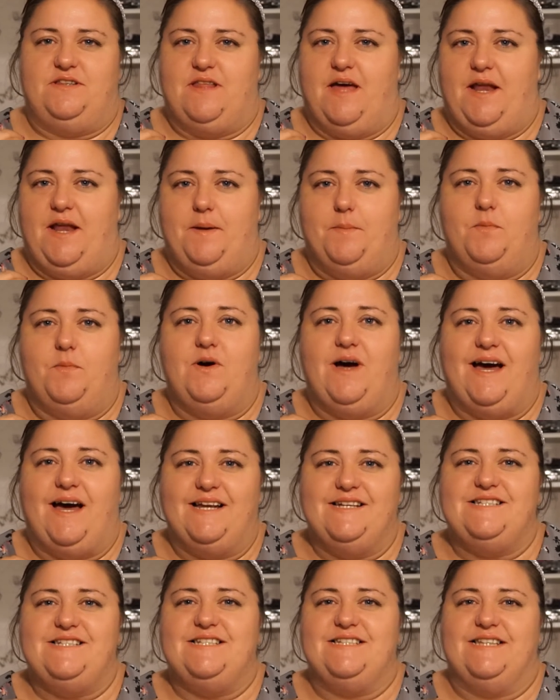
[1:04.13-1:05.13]
that anymore,
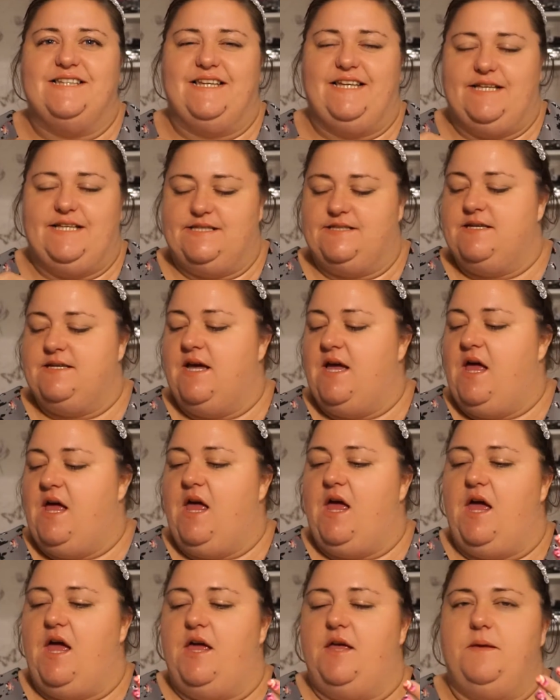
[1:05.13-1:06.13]
and delete.
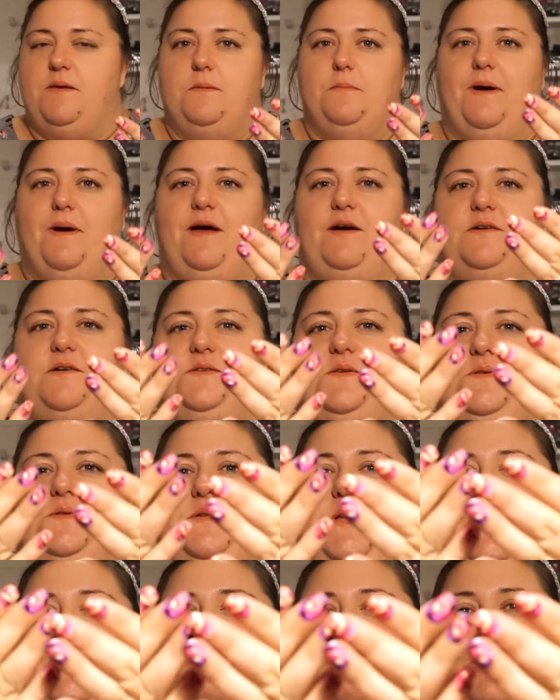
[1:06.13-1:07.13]
You might also
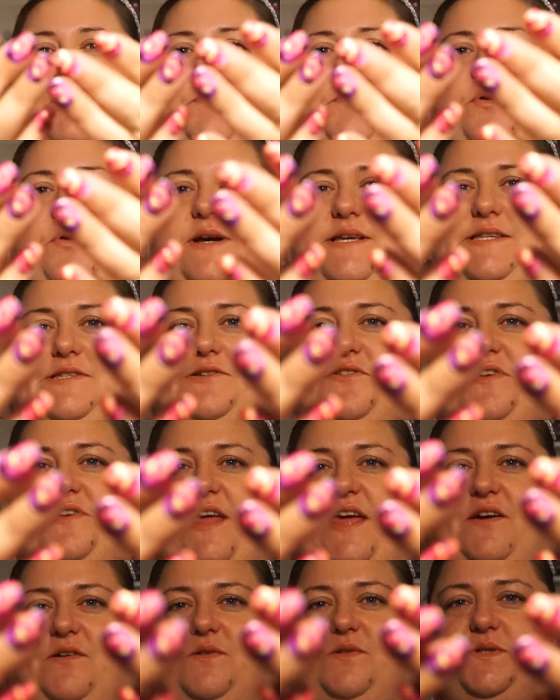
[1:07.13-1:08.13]
see I've got press on
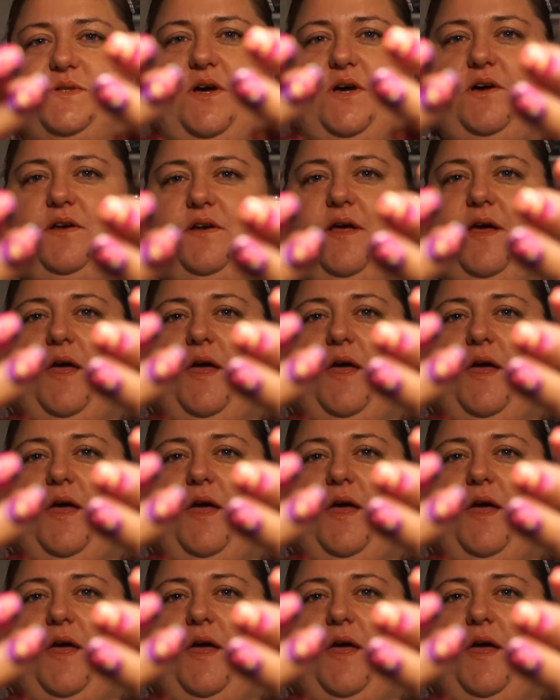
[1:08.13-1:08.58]
nails on.